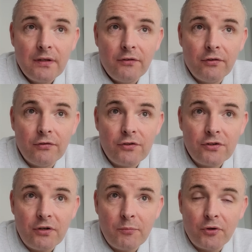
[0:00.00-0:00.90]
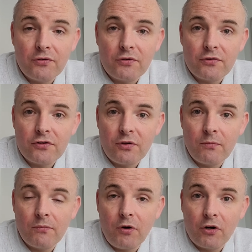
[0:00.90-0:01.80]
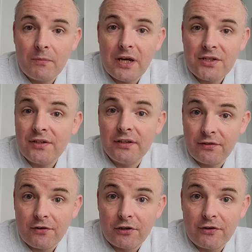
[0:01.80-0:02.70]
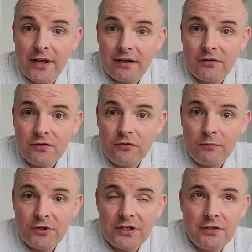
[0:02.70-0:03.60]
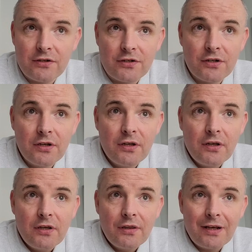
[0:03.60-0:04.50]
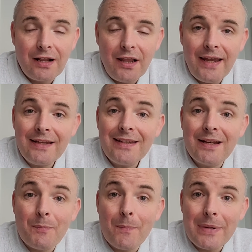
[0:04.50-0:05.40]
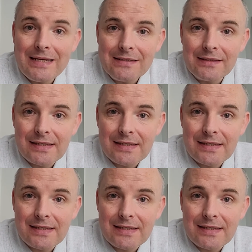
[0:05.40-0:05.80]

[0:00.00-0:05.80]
to start putting some automation into their credit control procedures. The client can immediately